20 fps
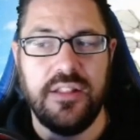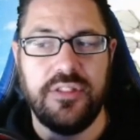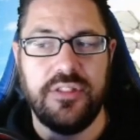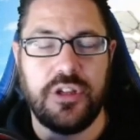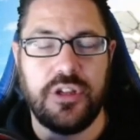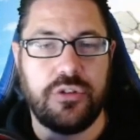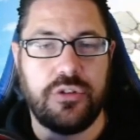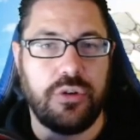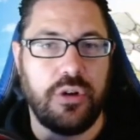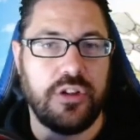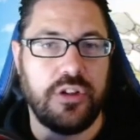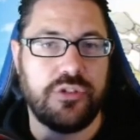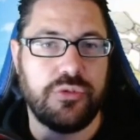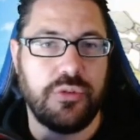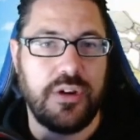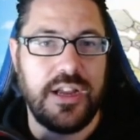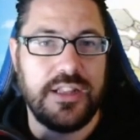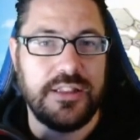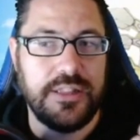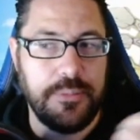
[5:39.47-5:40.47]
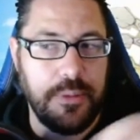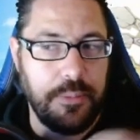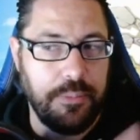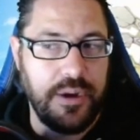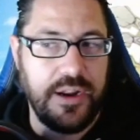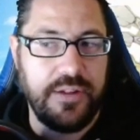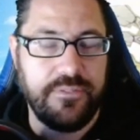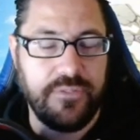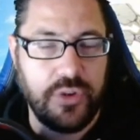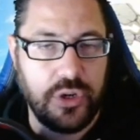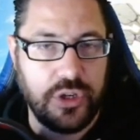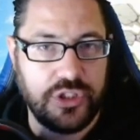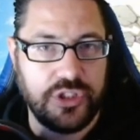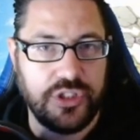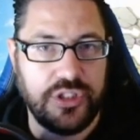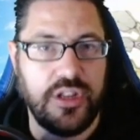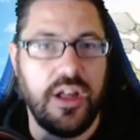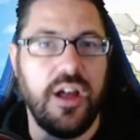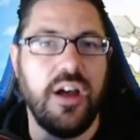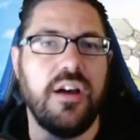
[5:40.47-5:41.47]
the cross ride limit break
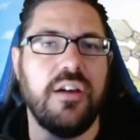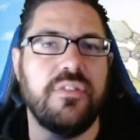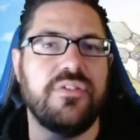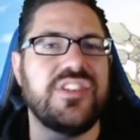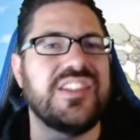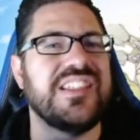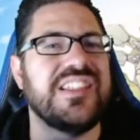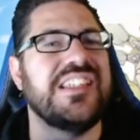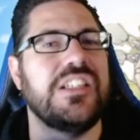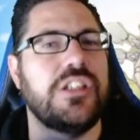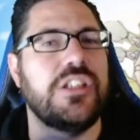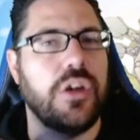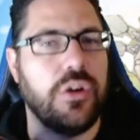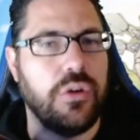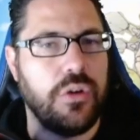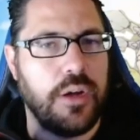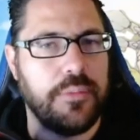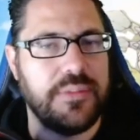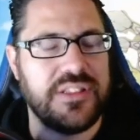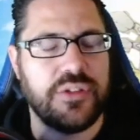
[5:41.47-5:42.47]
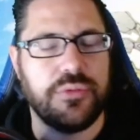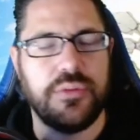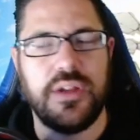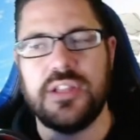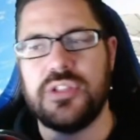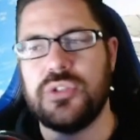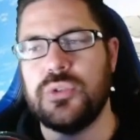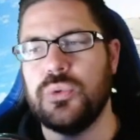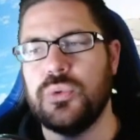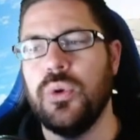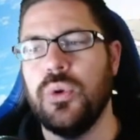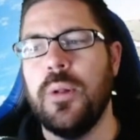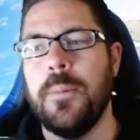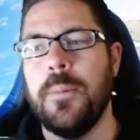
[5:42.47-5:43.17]
version of CEO Amaterasu